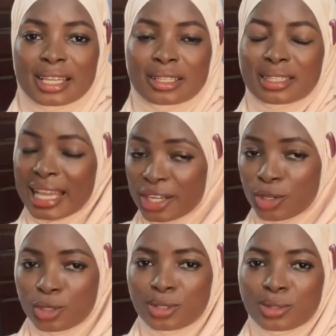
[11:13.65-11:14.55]
and Side
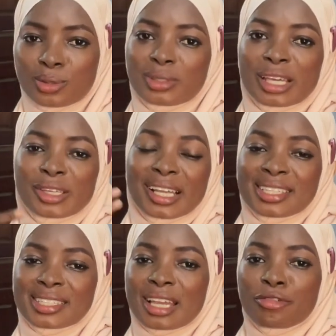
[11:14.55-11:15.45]
Hustle that you
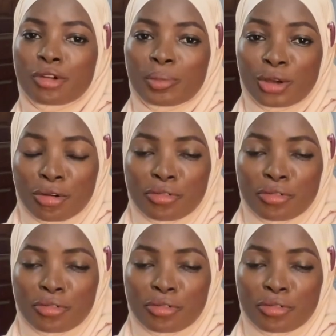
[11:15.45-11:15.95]
can start from the